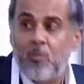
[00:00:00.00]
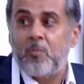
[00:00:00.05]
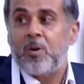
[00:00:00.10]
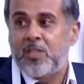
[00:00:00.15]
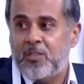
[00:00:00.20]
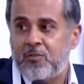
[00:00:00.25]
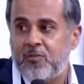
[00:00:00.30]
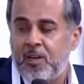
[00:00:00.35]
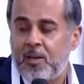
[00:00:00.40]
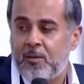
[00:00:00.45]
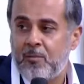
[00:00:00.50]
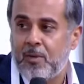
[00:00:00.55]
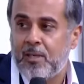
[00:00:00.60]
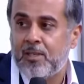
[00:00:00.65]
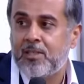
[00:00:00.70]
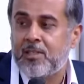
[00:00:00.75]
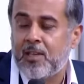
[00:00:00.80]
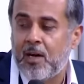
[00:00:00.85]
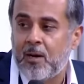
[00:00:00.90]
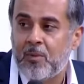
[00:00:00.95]
much fame
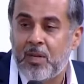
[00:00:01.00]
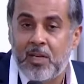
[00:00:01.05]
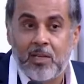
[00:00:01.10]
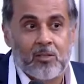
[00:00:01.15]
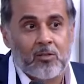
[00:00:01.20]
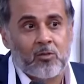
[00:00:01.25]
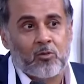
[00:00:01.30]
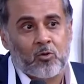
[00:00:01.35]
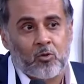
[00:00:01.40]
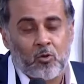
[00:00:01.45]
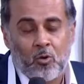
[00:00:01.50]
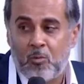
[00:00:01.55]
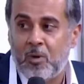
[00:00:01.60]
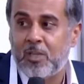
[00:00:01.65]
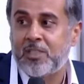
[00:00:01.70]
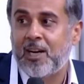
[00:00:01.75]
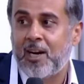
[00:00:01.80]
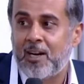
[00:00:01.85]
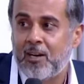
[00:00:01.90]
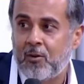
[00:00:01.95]
is coming, so much
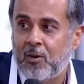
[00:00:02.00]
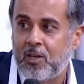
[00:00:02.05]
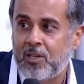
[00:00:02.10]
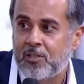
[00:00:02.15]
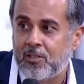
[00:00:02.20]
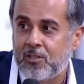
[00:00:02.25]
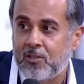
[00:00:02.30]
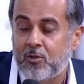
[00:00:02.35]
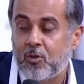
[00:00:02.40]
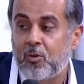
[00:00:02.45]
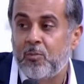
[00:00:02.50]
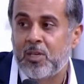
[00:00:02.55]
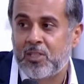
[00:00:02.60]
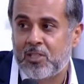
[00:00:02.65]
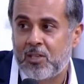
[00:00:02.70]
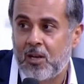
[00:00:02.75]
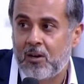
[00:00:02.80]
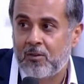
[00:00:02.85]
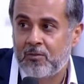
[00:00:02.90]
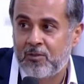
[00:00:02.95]
adulation, so much
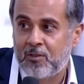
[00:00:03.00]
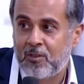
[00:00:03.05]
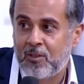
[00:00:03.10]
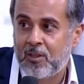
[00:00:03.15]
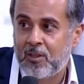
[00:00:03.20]
love.